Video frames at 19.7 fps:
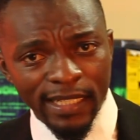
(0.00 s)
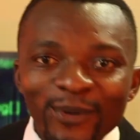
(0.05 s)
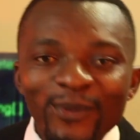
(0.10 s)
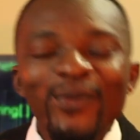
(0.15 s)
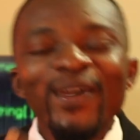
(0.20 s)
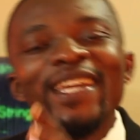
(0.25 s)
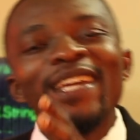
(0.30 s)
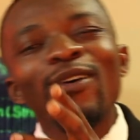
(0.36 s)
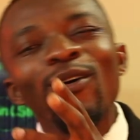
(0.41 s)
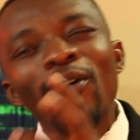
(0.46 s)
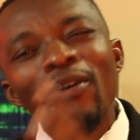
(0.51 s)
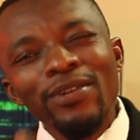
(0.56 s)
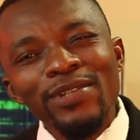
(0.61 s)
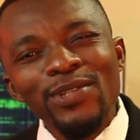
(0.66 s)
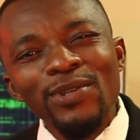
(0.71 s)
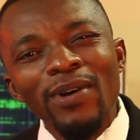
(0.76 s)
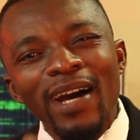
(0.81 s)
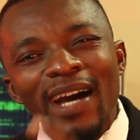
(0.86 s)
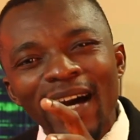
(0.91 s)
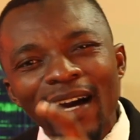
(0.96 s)
We
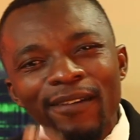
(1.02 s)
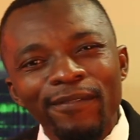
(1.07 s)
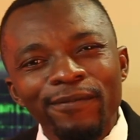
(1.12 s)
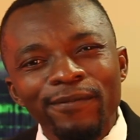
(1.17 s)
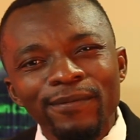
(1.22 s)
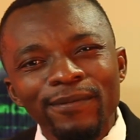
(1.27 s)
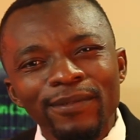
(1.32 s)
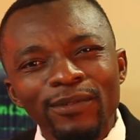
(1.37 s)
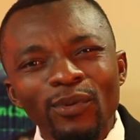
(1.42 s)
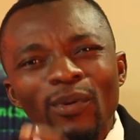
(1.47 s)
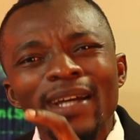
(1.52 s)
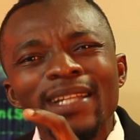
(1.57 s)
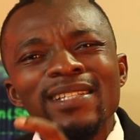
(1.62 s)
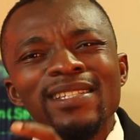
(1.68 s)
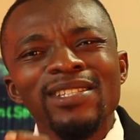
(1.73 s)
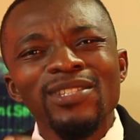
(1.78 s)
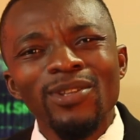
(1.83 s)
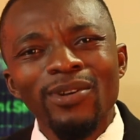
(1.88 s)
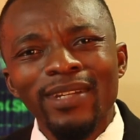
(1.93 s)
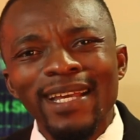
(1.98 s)
also have what
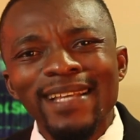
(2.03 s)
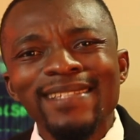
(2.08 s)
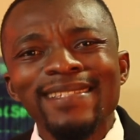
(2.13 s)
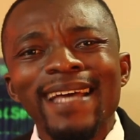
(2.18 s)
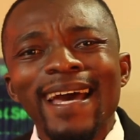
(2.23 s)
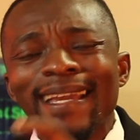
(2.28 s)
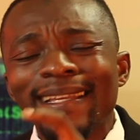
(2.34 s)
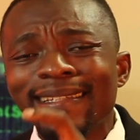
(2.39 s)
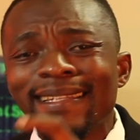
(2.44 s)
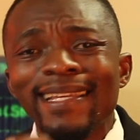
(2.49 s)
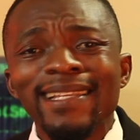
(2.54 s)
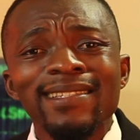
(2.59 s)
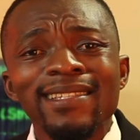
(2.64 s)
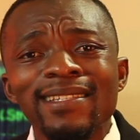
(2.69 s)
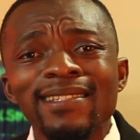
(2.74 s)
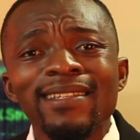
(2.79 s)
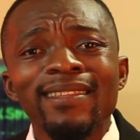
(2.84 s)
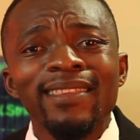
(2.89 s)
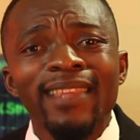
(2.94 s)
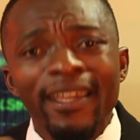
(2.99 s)
is known as
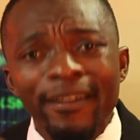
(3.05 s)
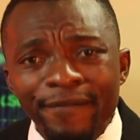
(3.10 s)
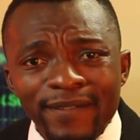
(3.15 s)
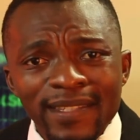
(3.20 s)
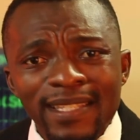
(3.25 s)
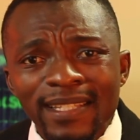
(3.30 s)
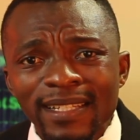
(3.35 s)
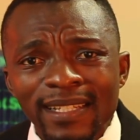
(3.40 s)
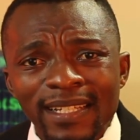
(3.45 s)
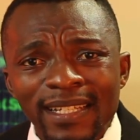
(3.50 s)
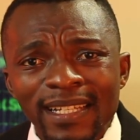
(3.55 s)
identity theft.